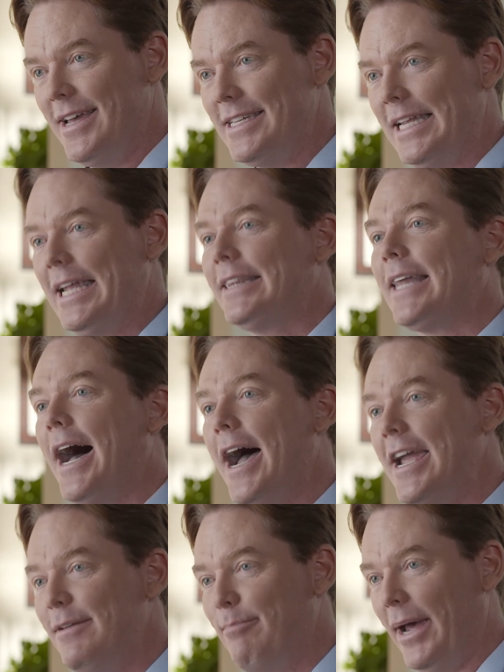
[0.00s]
to get the
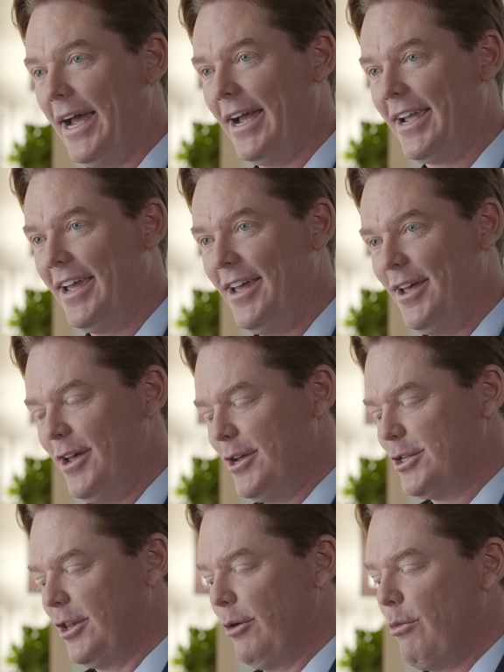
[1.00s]
height back,
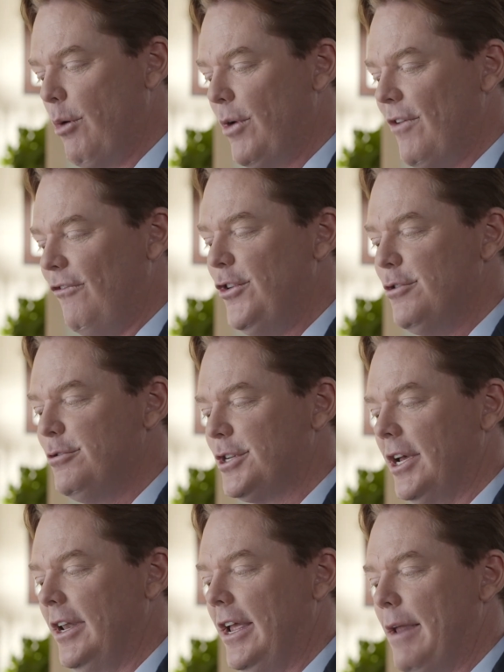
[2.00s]
so that when we fuse
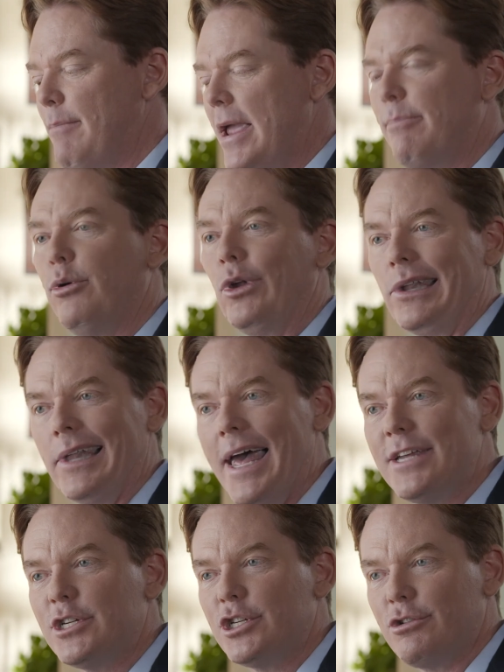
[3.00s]
it, it may put
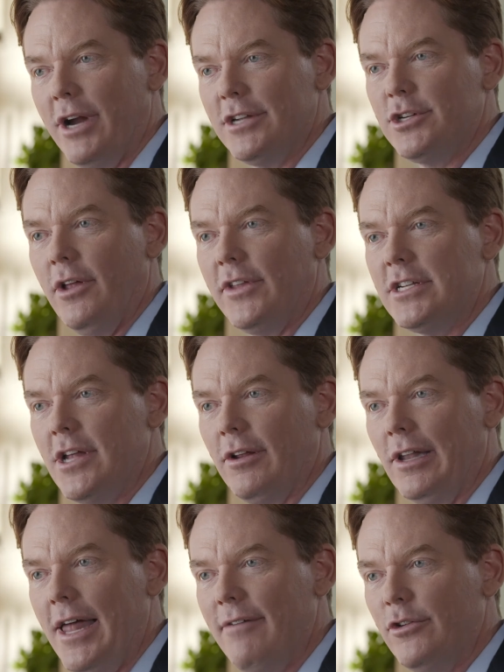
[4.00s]
less stress on these other
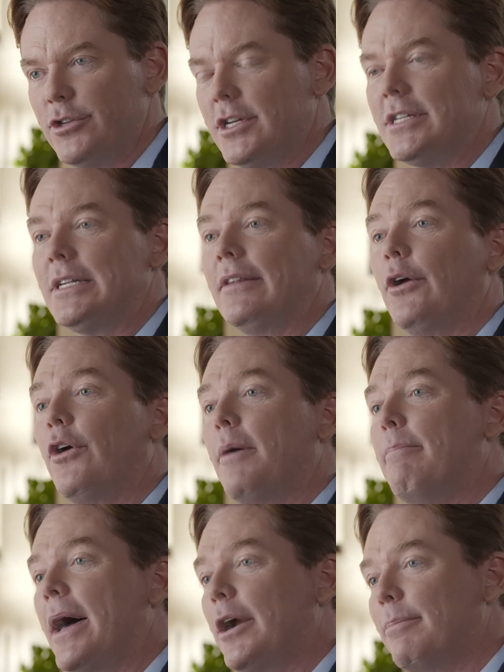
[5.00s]
levels because they're in a
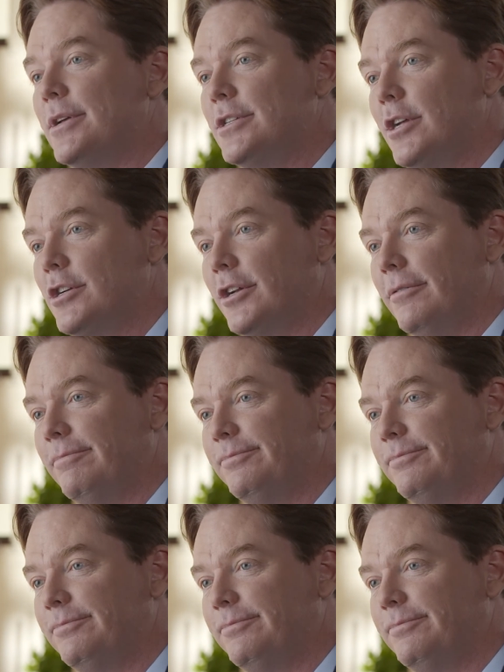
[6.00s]
better position.